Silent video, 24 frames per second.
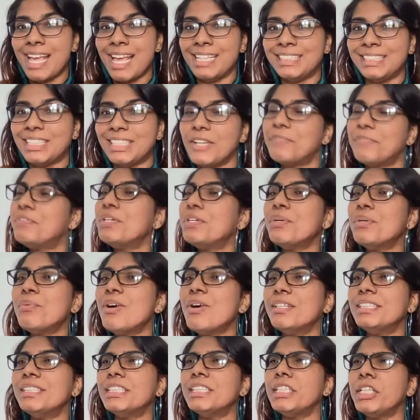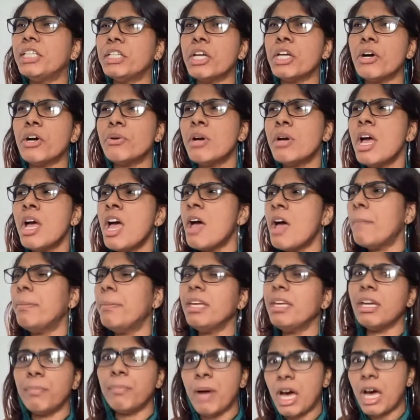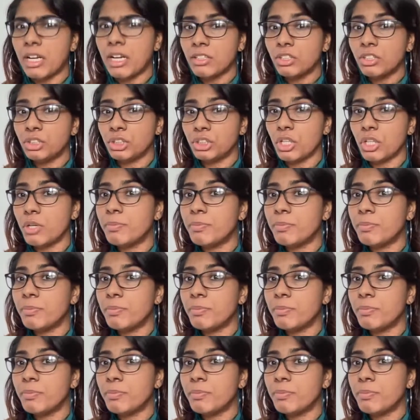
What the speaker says: So if you want to, be a part of the show,